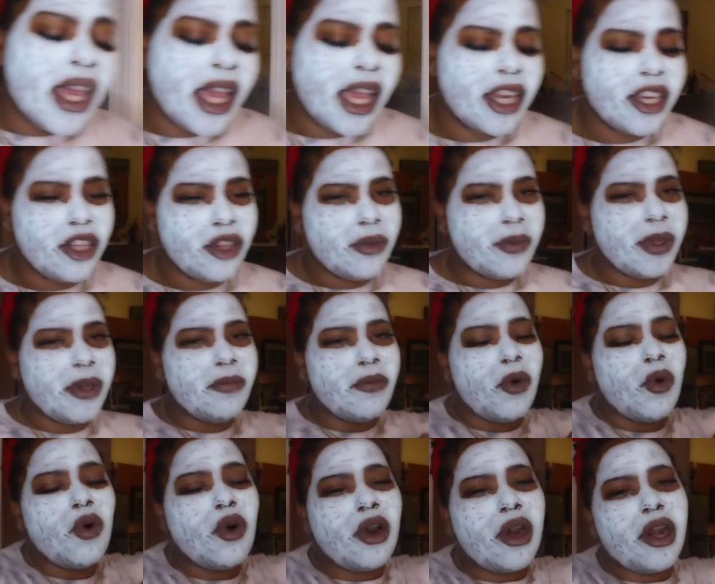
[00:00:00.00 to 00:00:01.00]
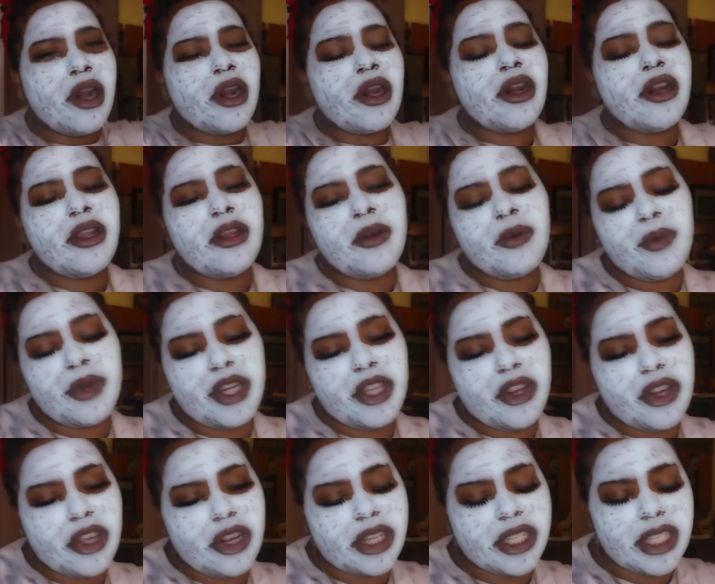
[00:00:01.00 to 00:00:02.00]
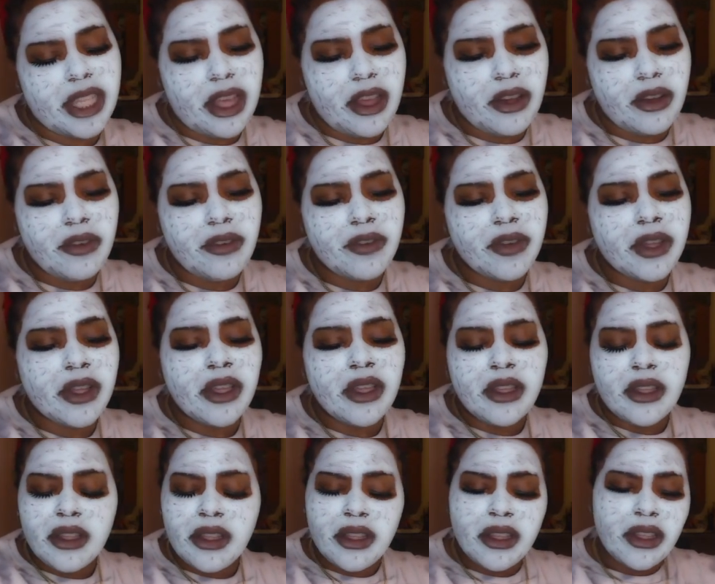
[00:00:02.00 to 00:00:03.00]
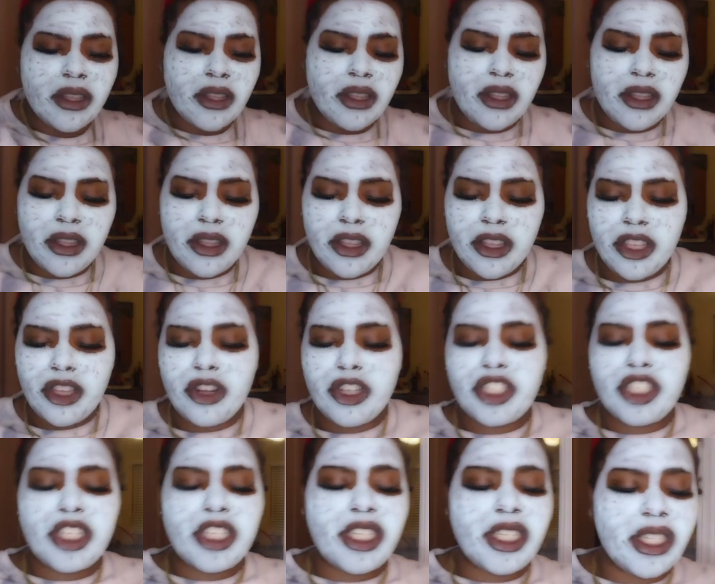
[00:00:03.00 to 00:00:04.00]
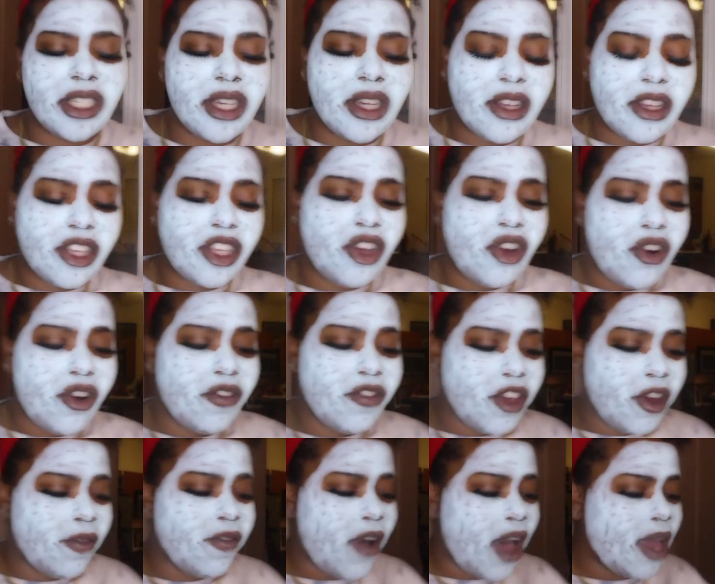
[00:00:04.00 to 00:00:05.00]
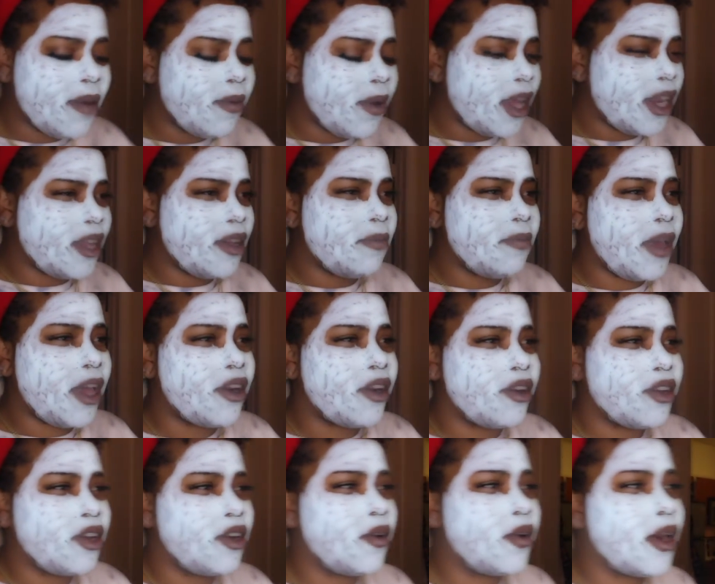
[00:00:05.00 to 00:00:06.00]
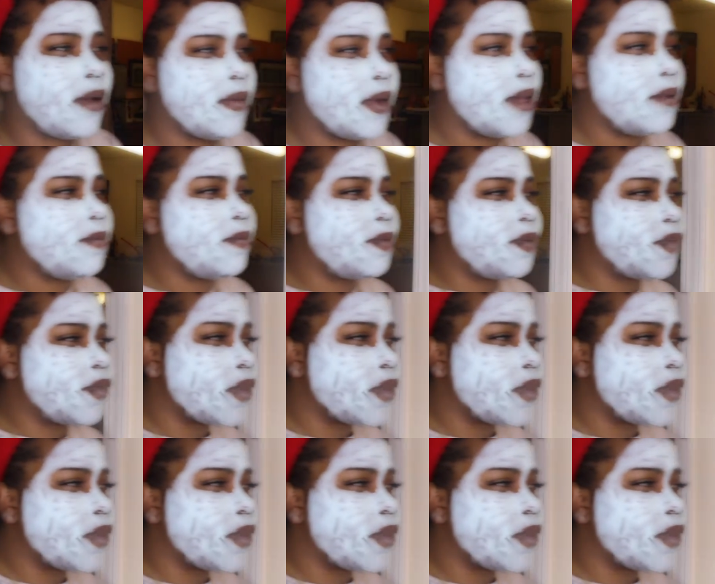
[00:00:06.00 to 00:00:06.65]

And you'll be more, when you're yourself, you're vibrating better, you know what I mean?